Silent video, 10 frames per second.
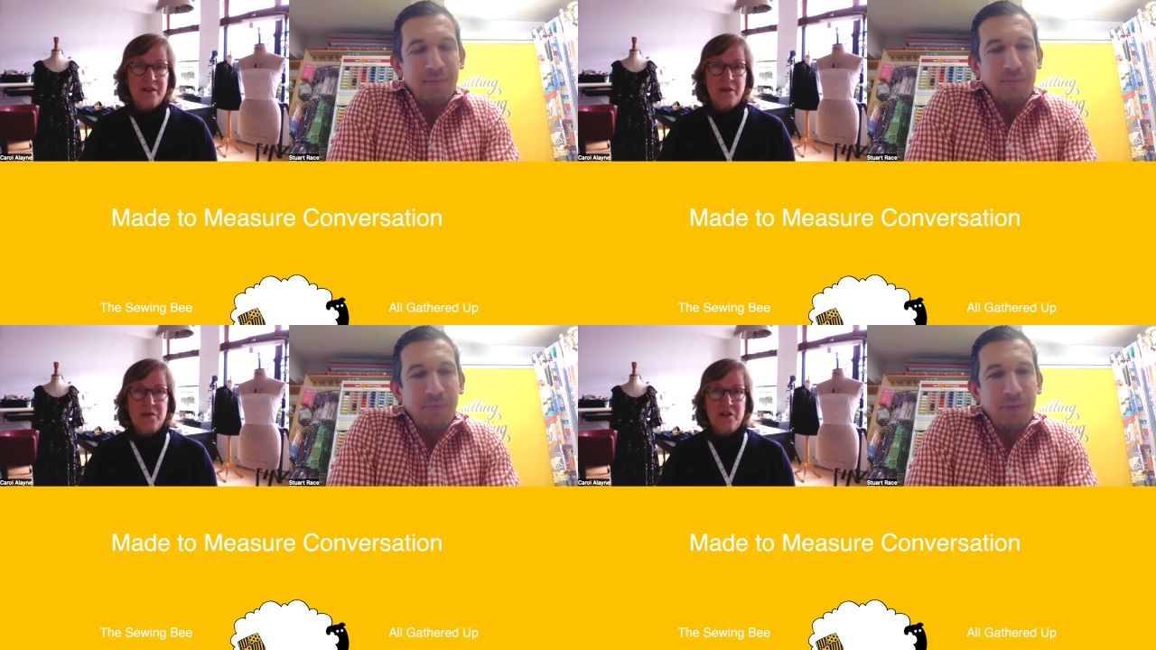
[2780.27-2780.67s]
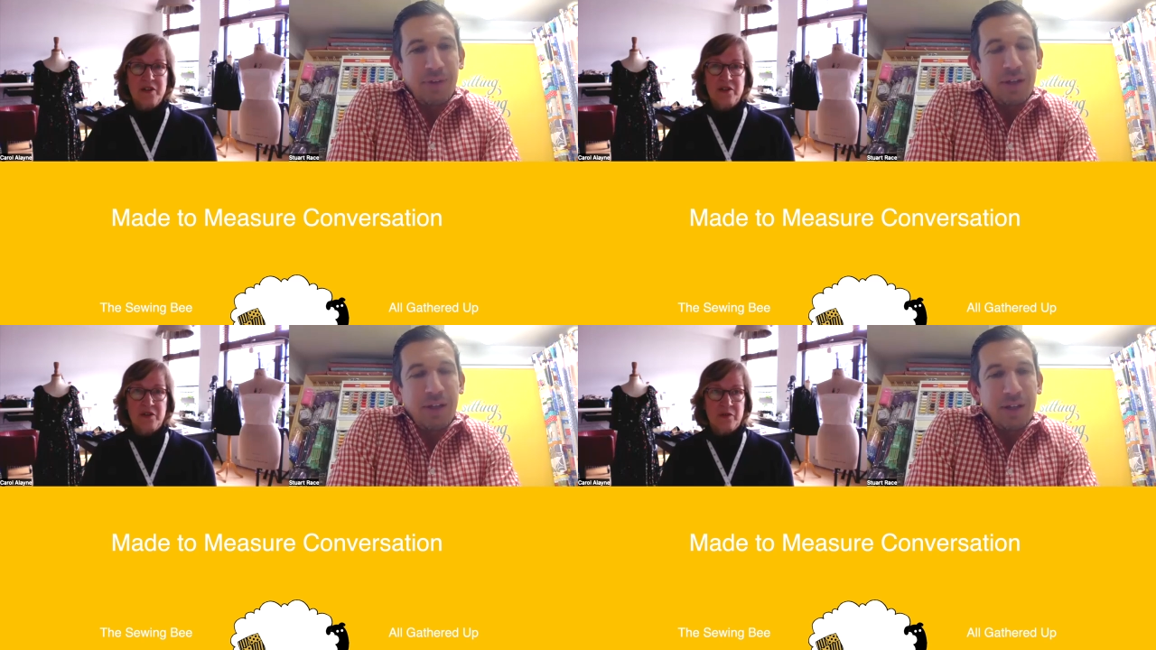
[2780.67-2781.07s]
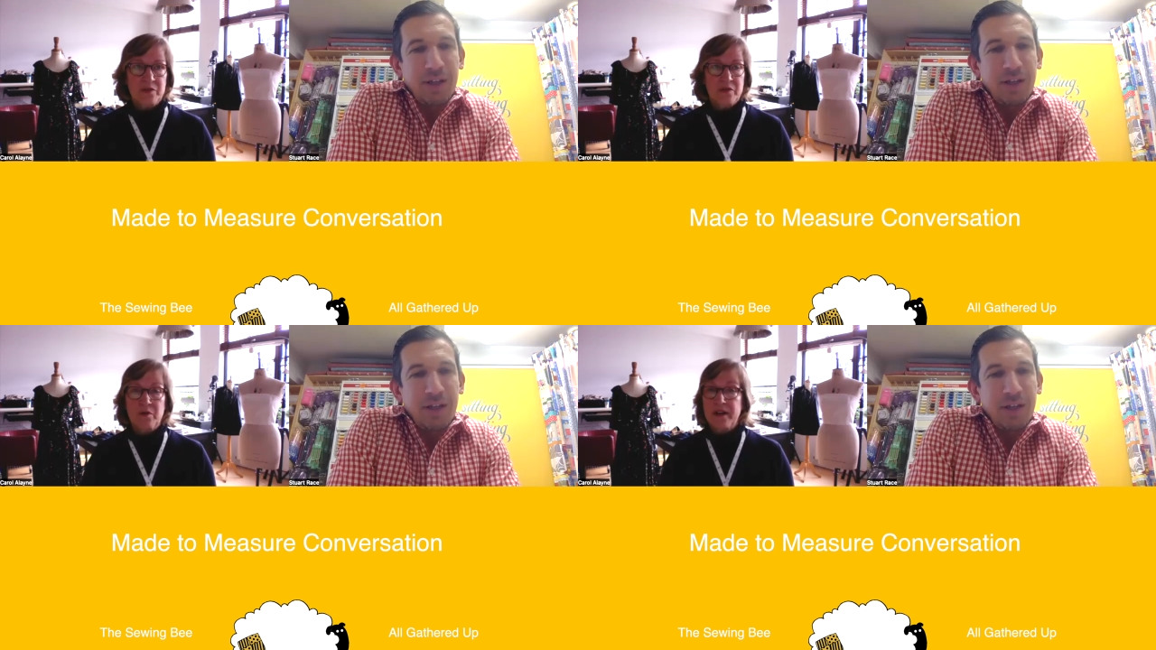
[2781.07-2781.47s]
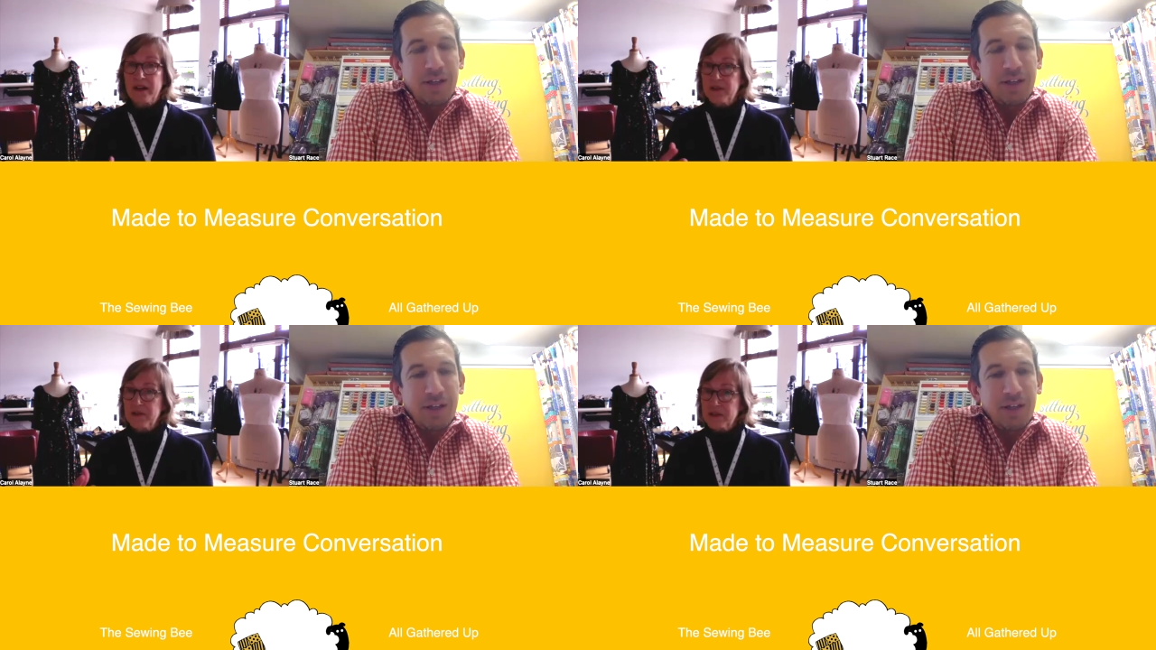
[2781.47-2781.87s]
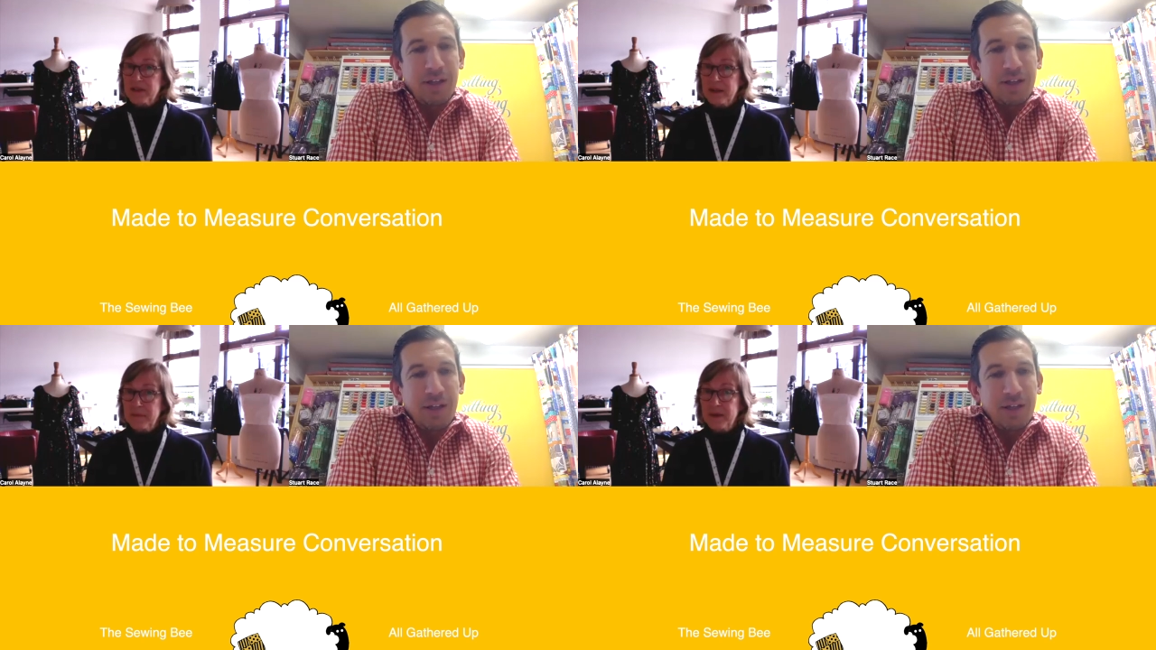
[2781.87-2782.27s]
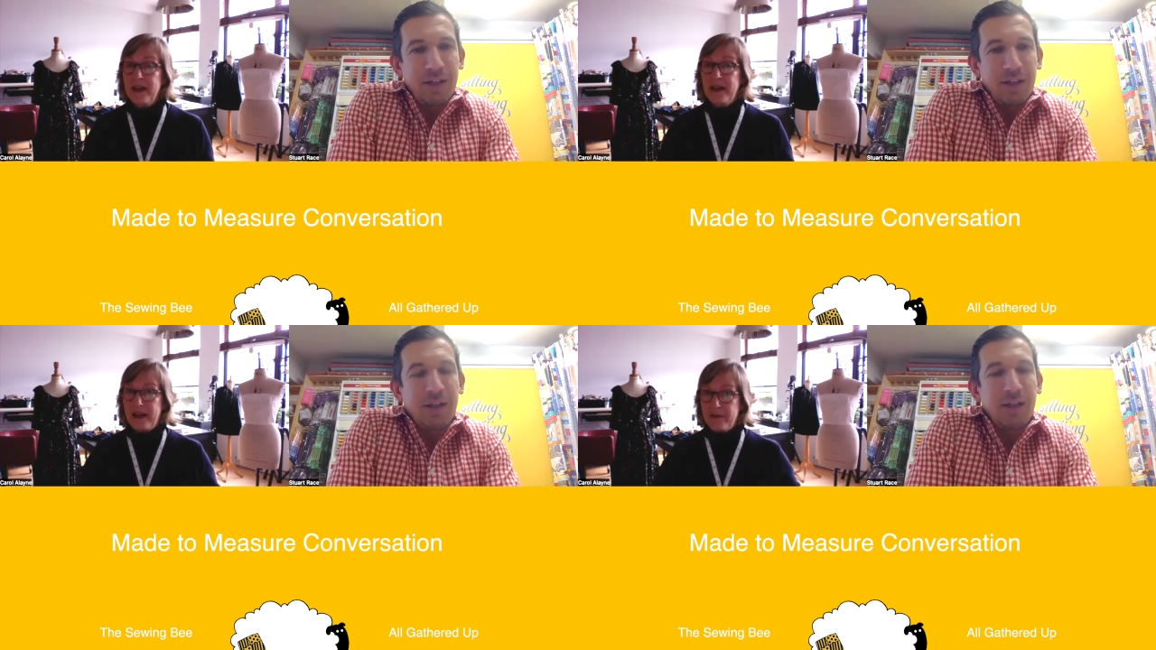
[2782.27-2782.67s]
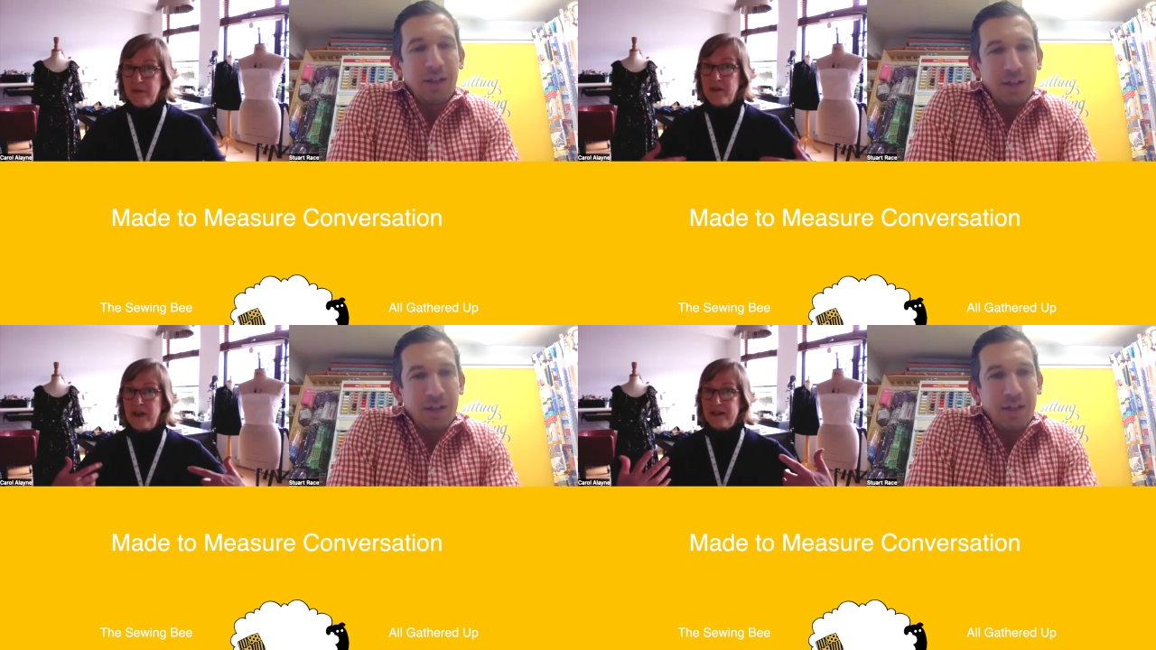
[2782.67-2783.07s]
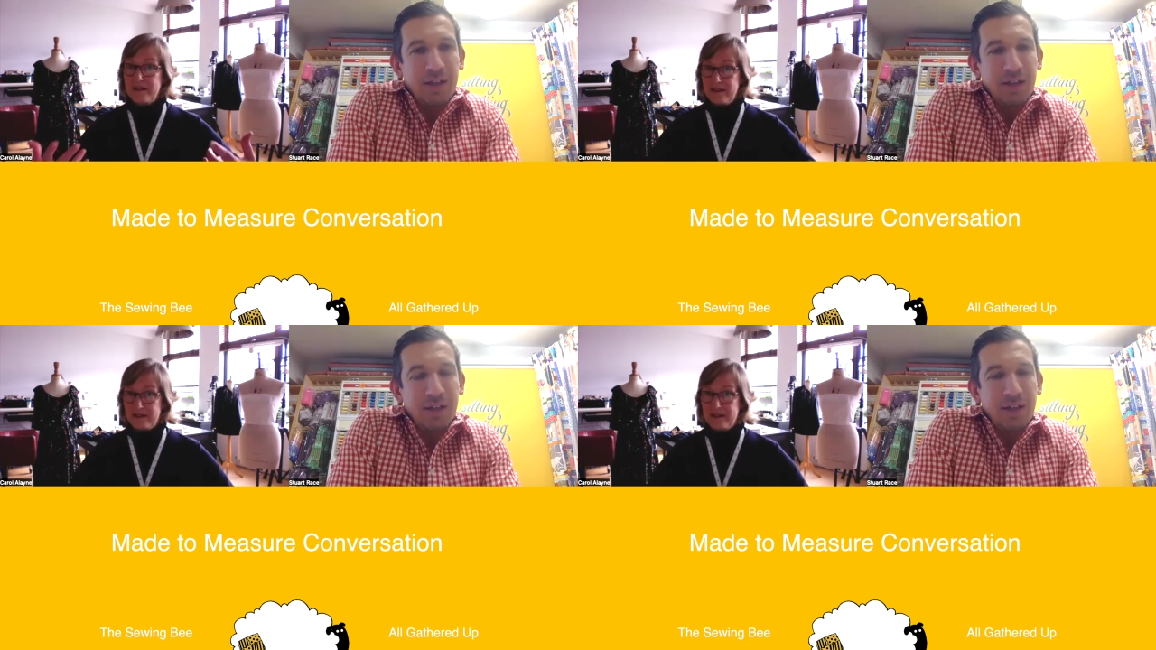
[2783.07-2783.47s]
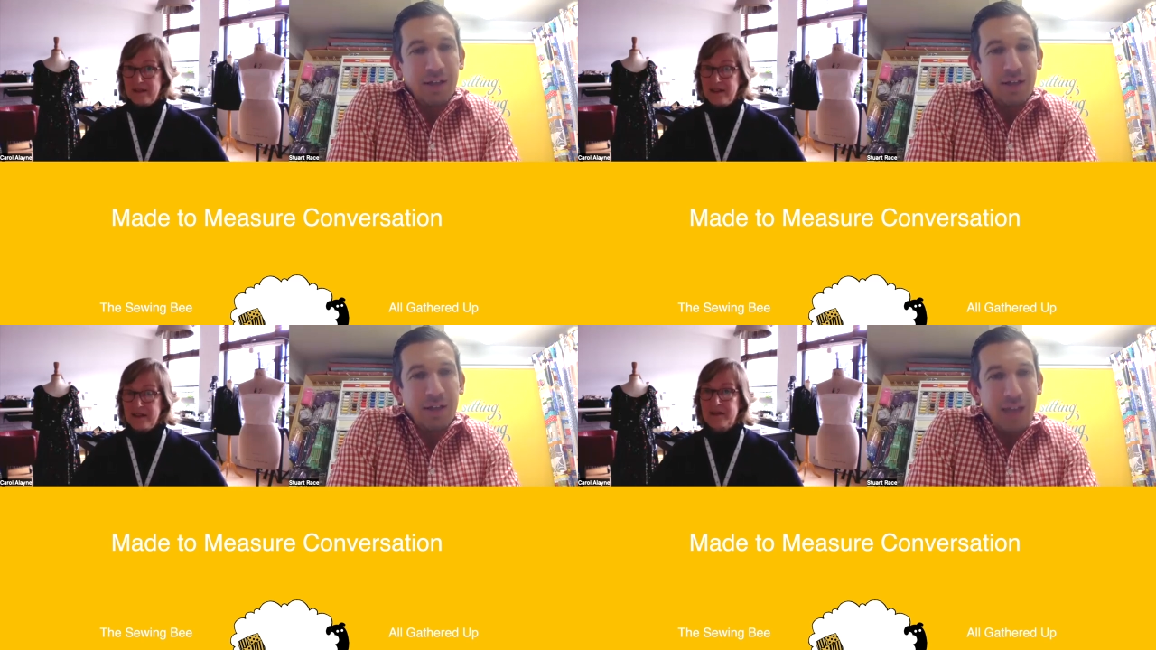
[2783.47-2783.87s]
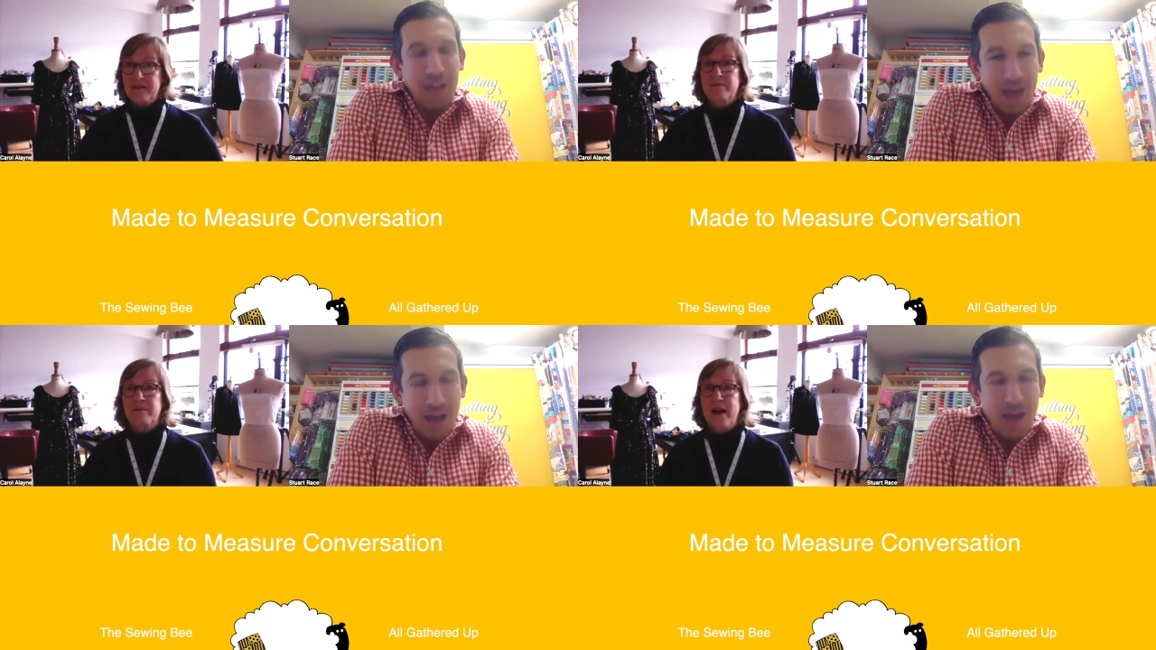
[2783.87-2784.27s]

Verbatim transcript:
Speaker 1: So she chose, you know, an underslip and then this yeah.